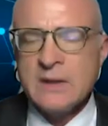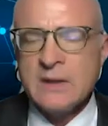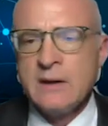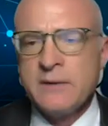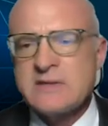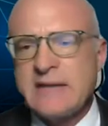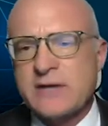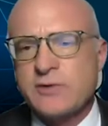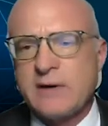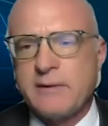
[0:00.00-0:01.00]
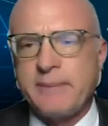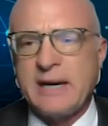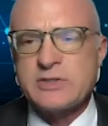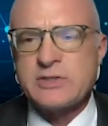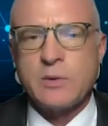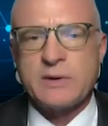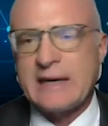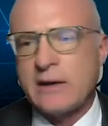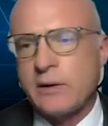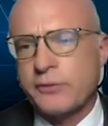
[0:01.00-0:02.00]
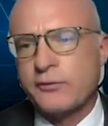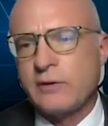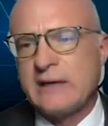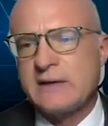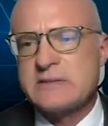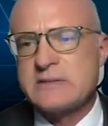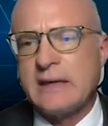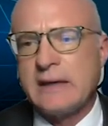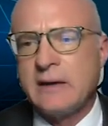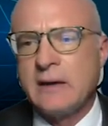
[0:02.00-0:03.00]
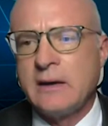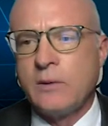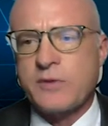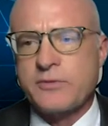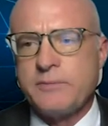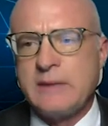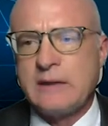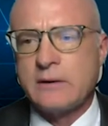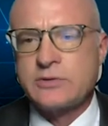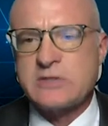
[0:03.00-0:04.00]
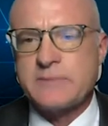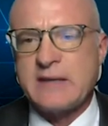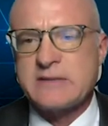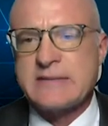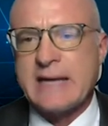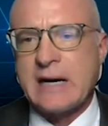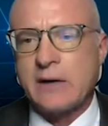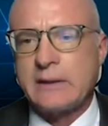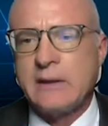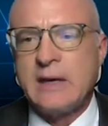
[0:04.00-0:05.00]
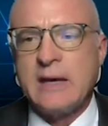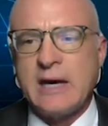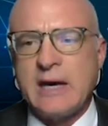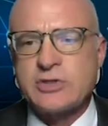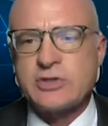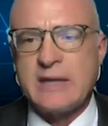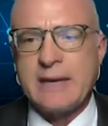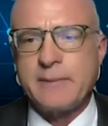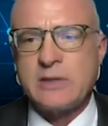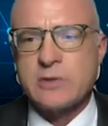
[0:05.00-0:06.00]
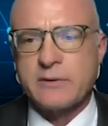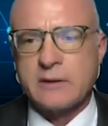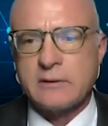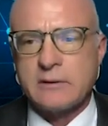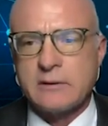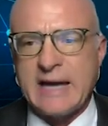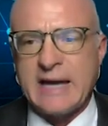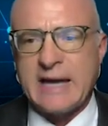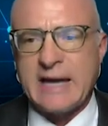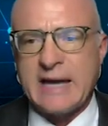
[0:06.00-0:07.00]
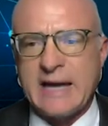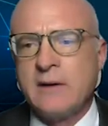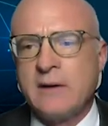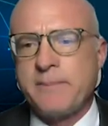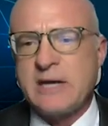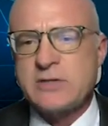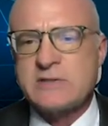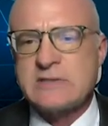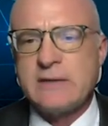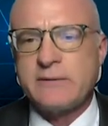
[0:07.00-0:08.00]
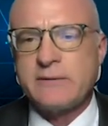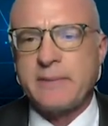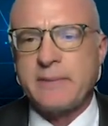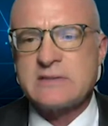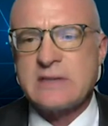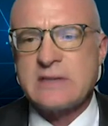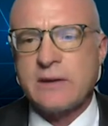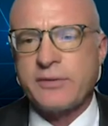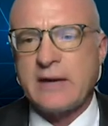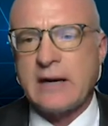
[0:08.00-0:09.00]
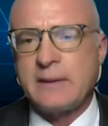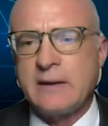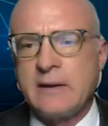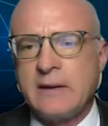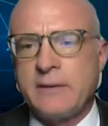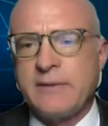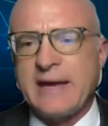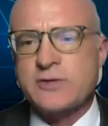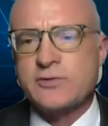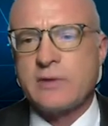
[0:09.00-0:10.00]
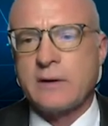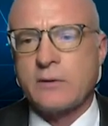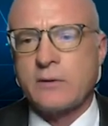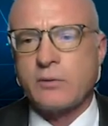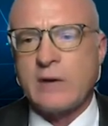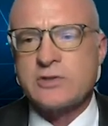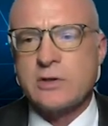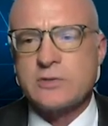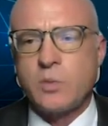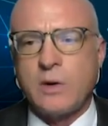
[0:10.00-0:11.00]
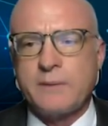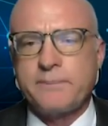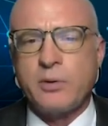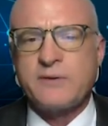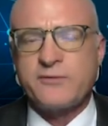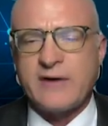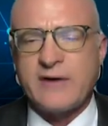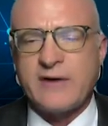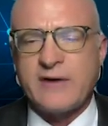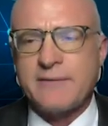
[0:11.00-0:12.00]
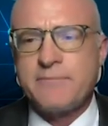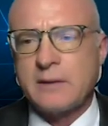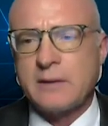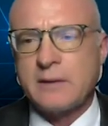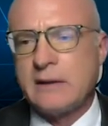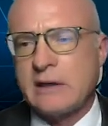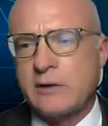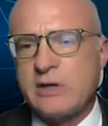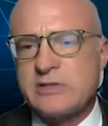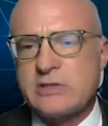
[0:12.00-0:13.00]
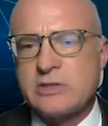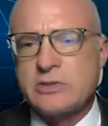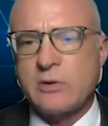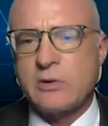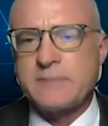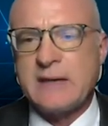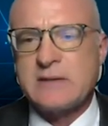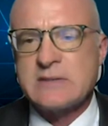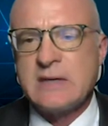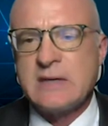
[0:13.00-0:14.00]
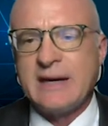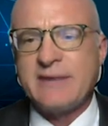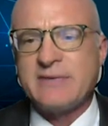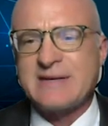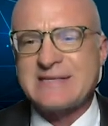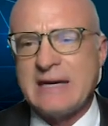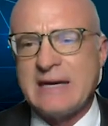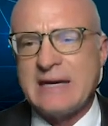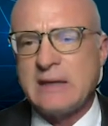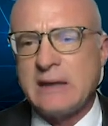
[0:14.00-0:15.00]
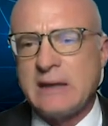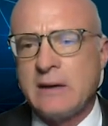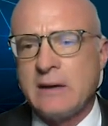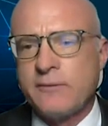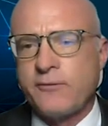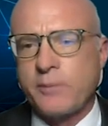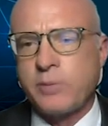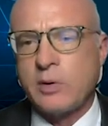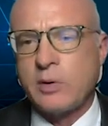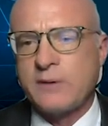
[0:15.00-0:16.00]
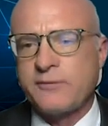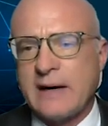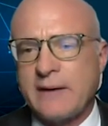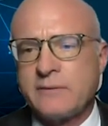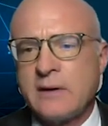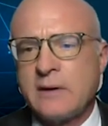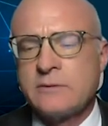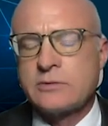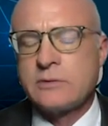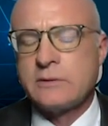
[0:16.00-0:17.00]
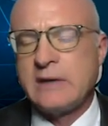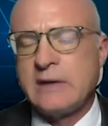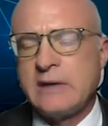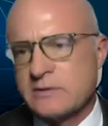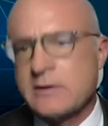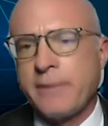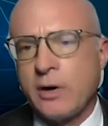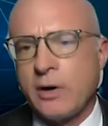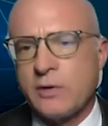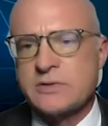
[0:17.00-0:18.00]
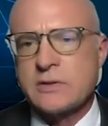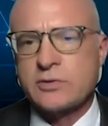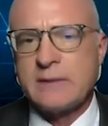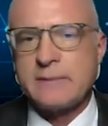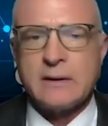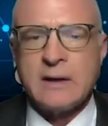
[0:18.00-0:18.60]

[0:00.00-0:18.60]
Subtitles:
This is an x-ray of a patient with KL3 in his knee with medial joint space narrowing, as shown in the image on the left. The patient received combined cell therapy. The x-ray on the right shows 1.5 millimeter increase in joint space in the same knee 4.5 years post-treatment.